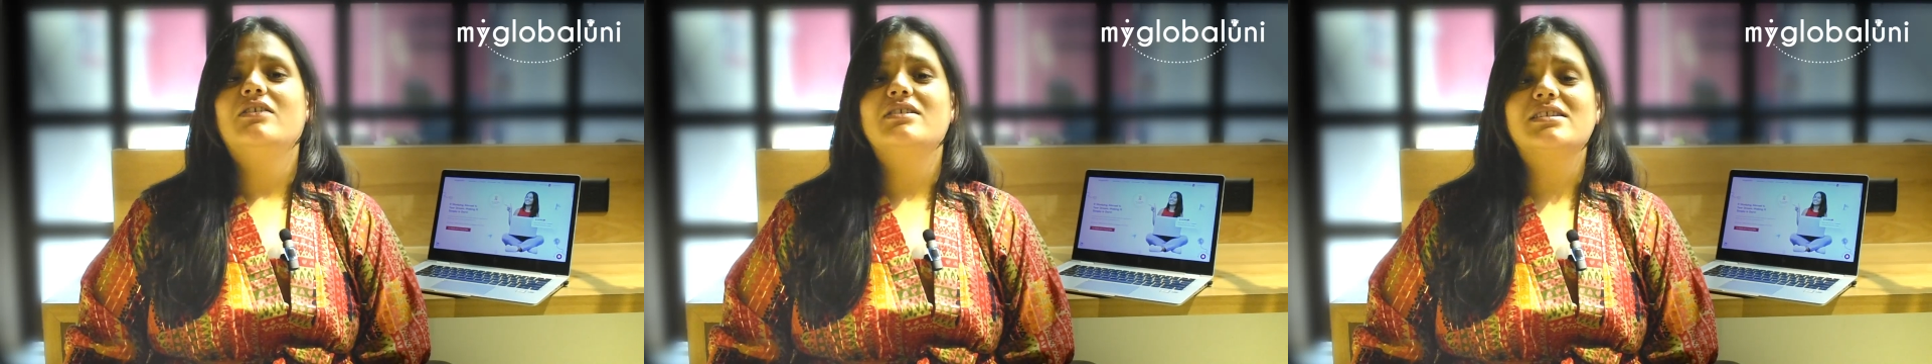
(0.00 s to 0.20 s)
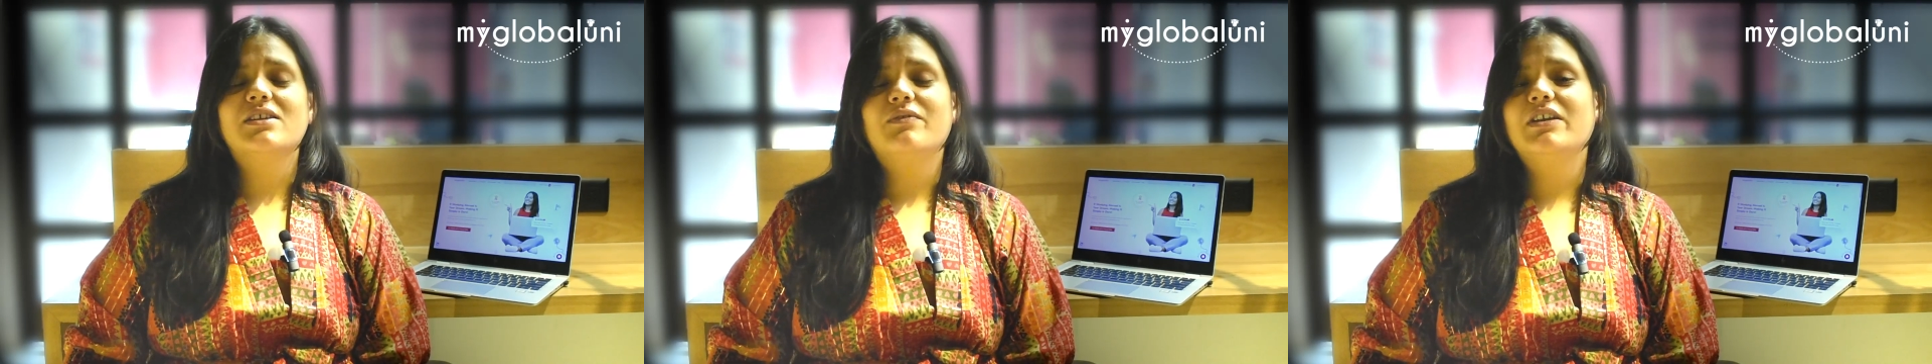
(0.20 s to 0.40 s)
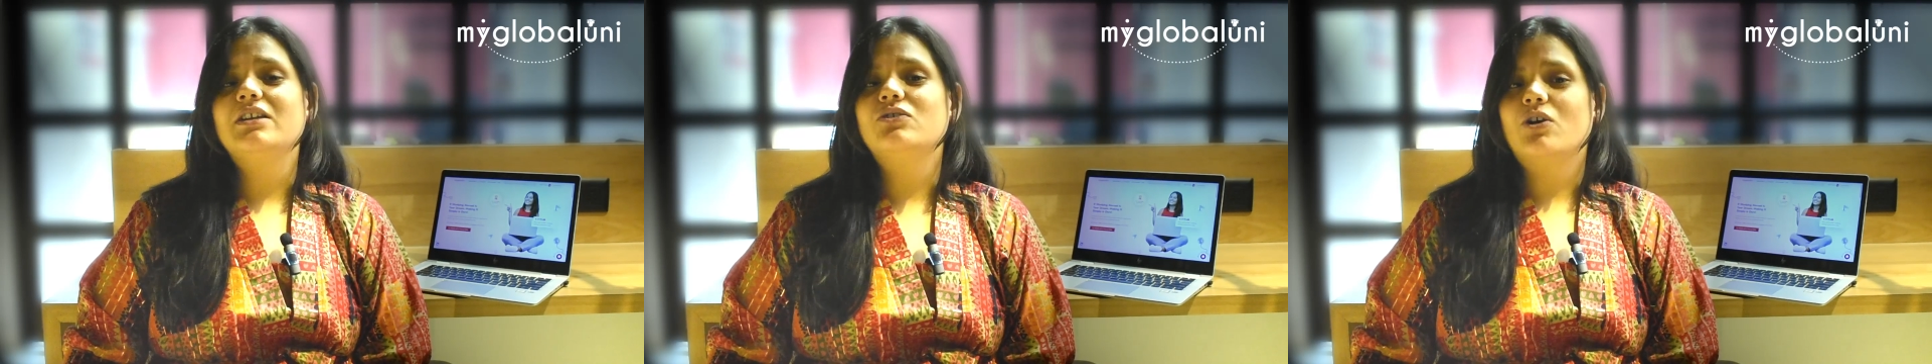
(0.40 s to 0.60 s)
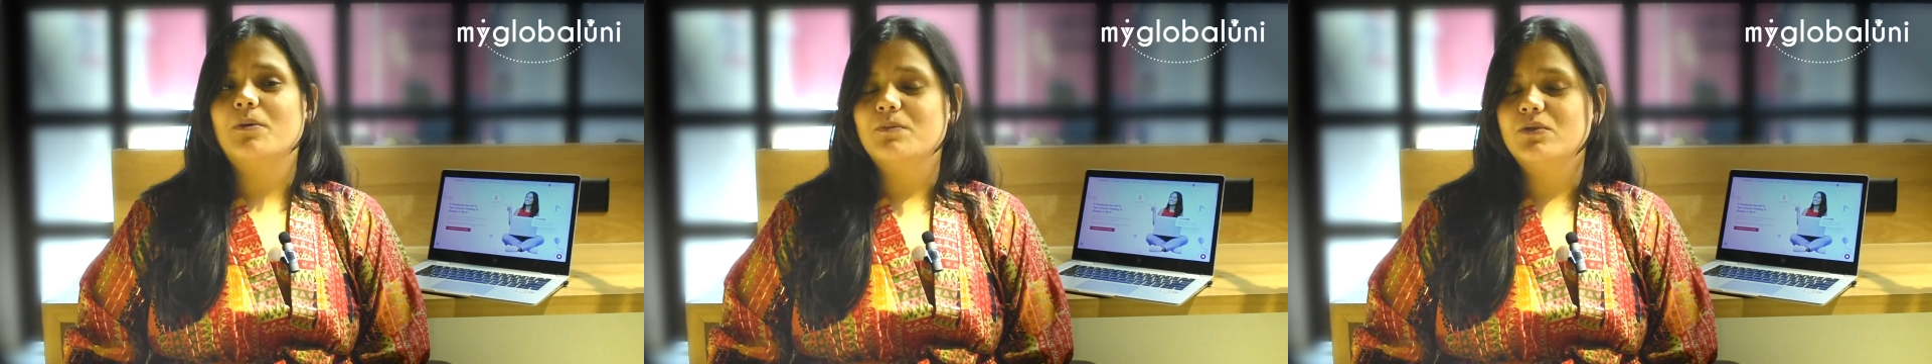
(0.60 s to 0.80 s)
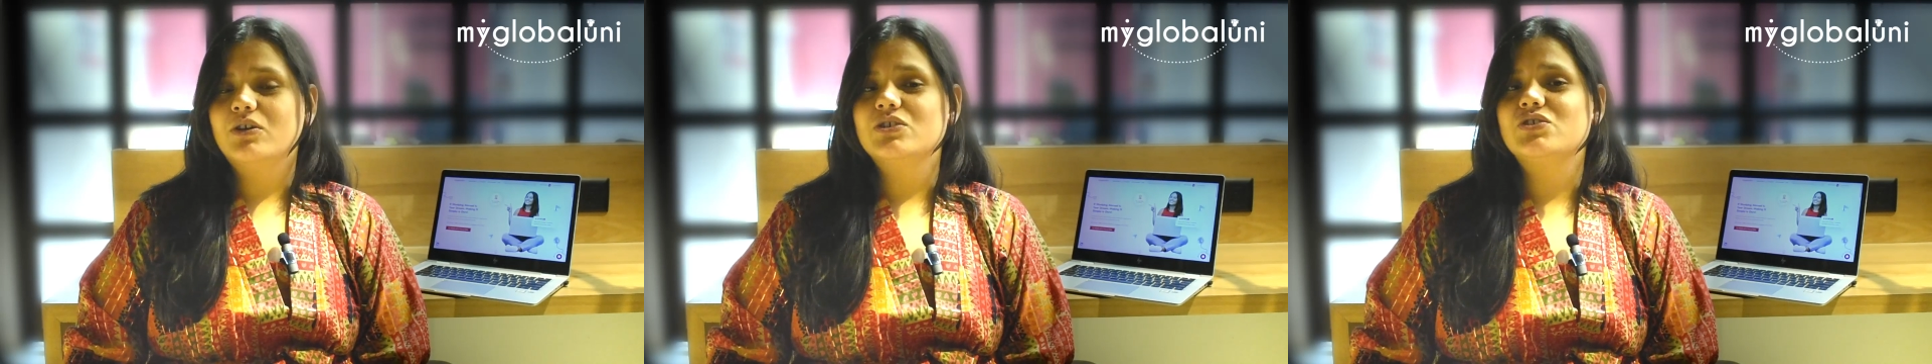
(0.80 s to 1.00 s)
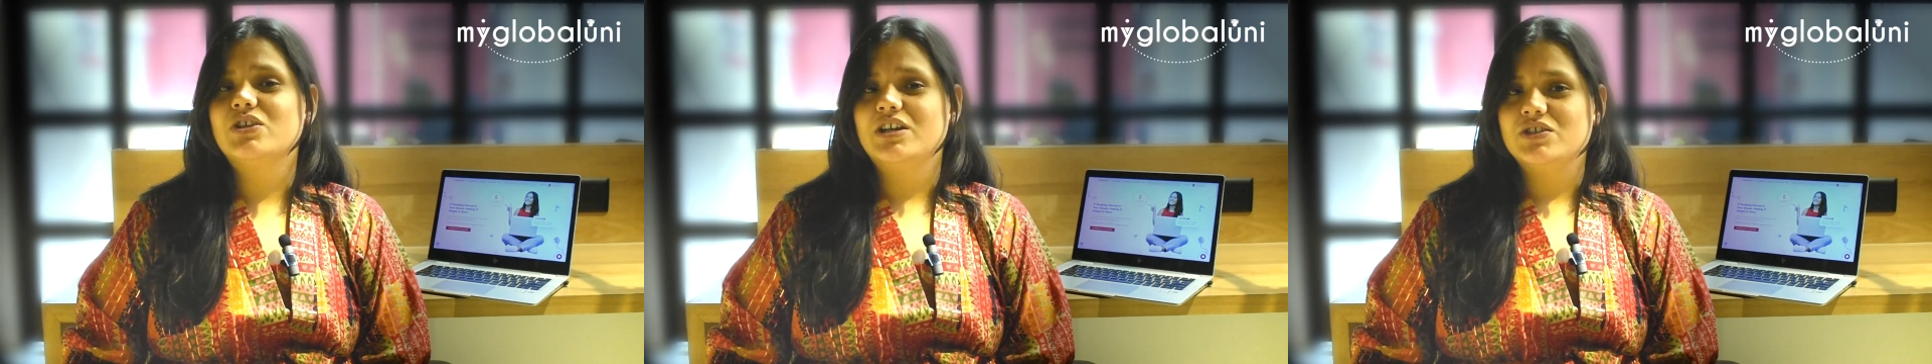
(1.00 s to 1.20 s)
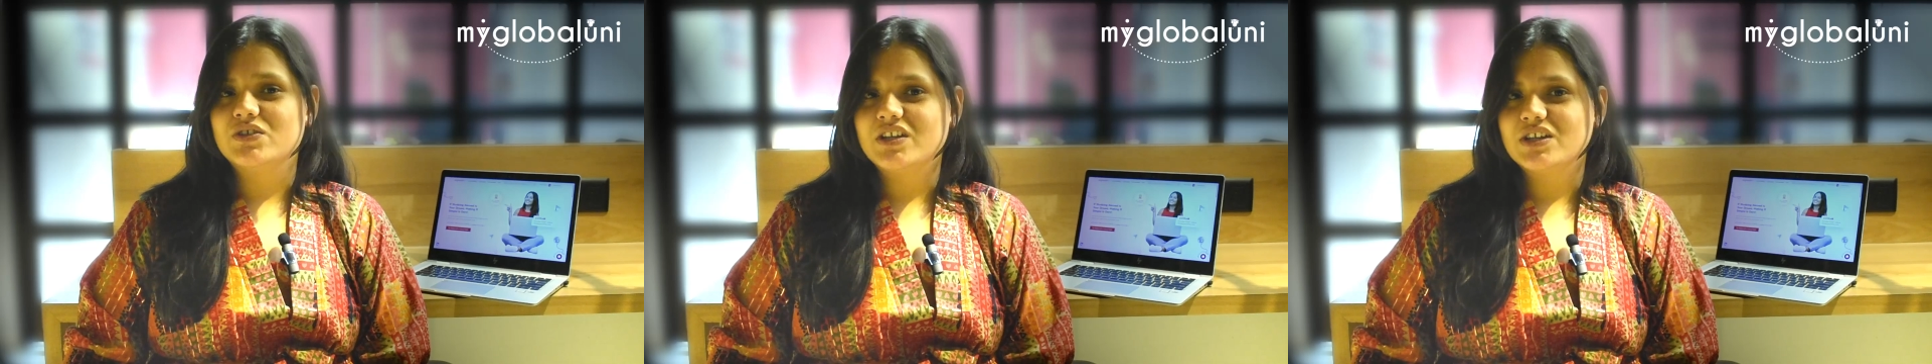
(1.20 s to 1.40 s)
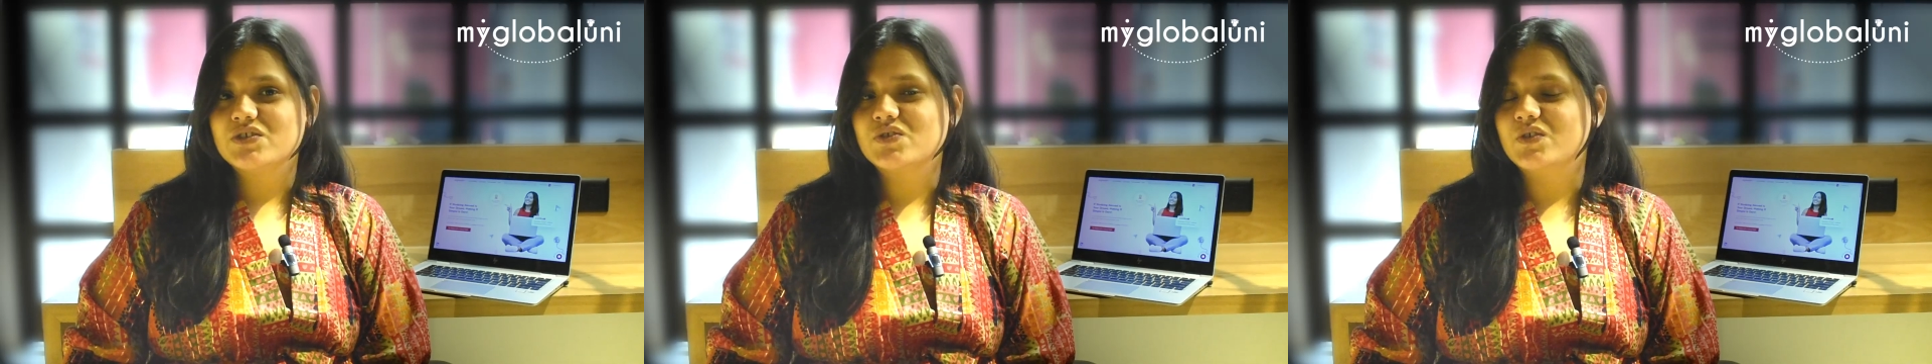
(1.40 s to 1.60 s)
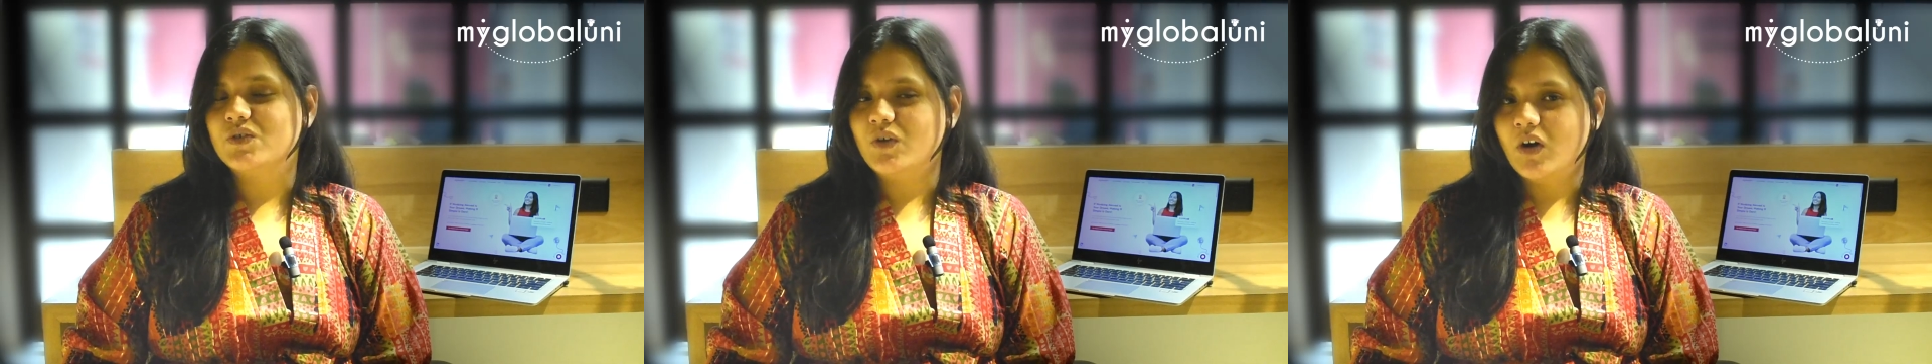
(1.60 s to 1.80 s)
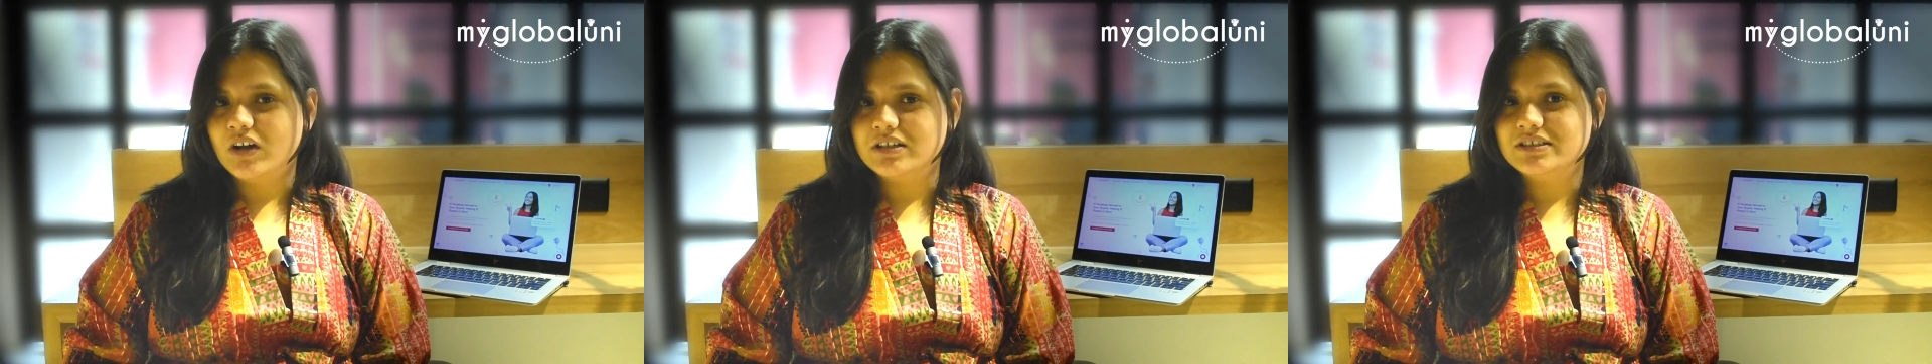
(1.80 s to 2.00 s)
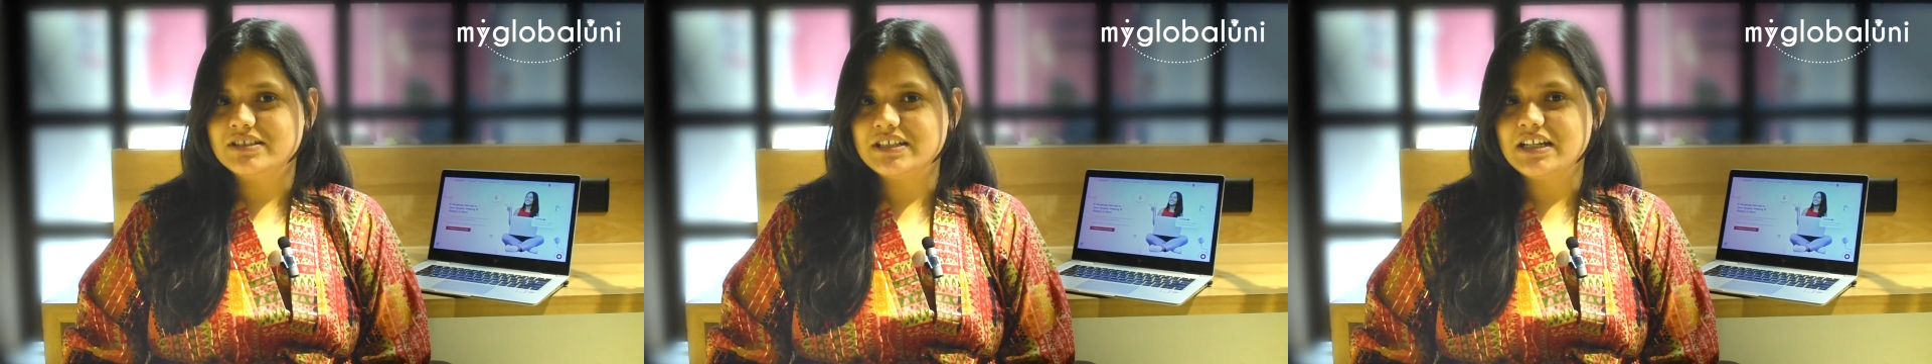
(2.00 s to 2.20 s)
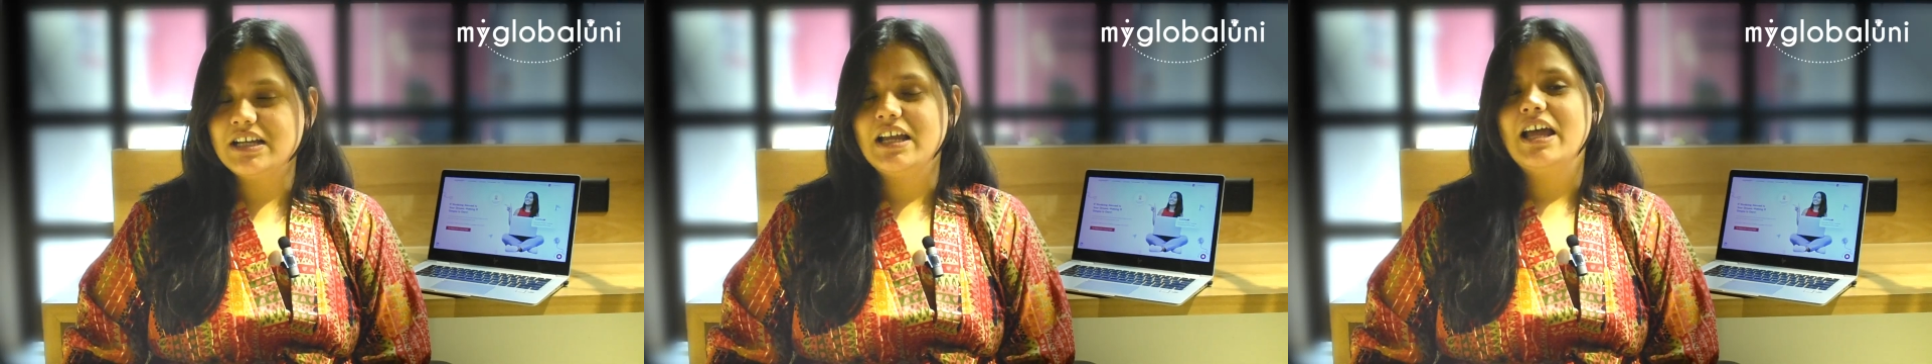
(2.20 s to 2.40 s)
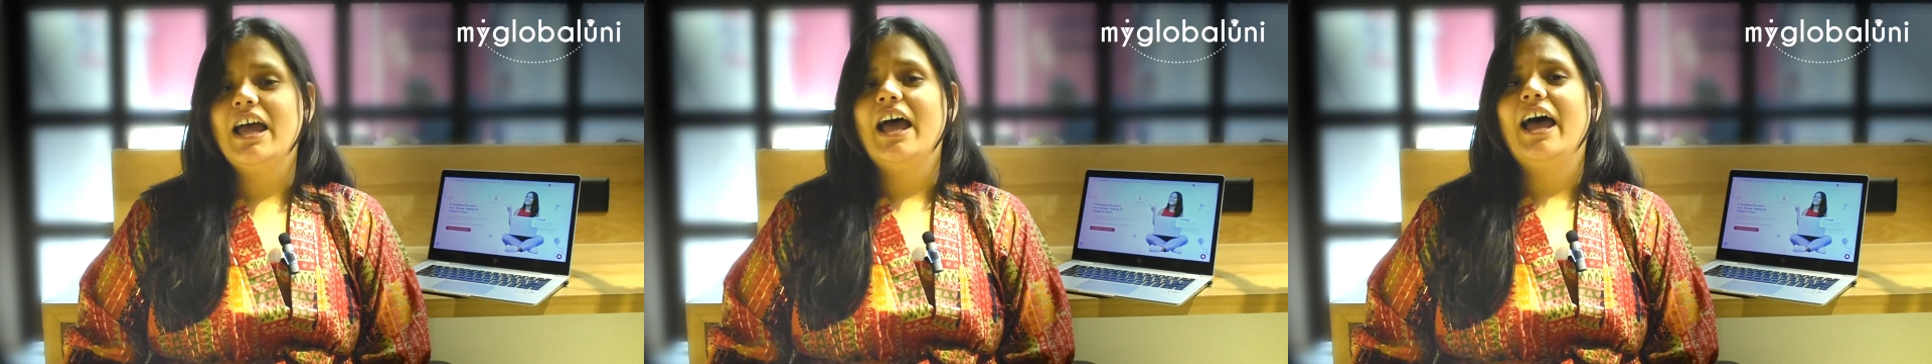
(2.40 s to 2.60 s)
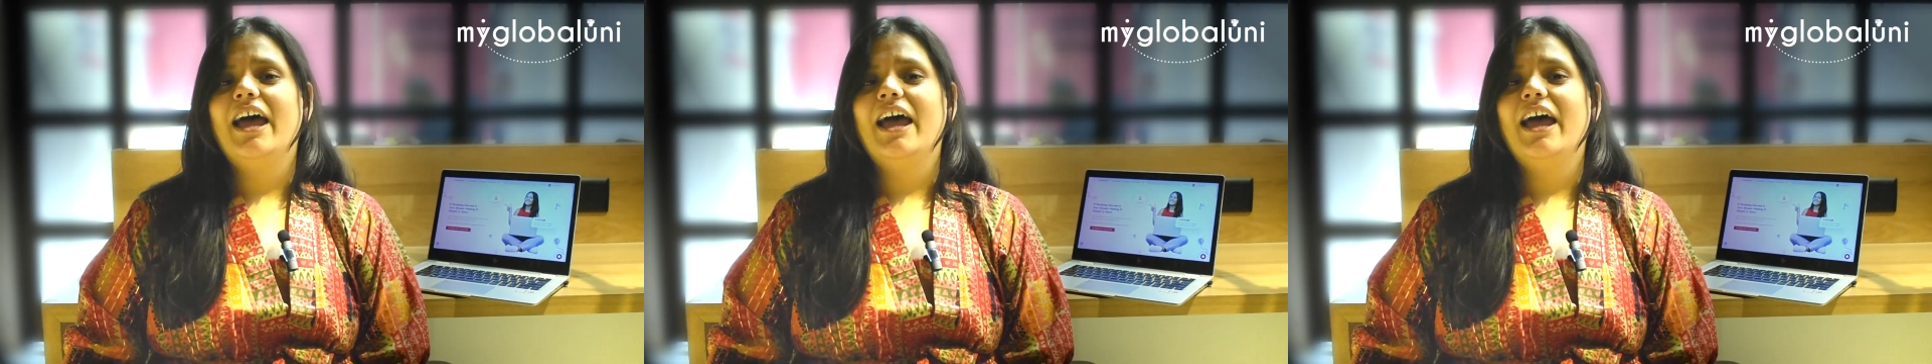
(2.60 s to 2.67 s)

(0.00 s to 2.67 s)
receiving top-notch education quality,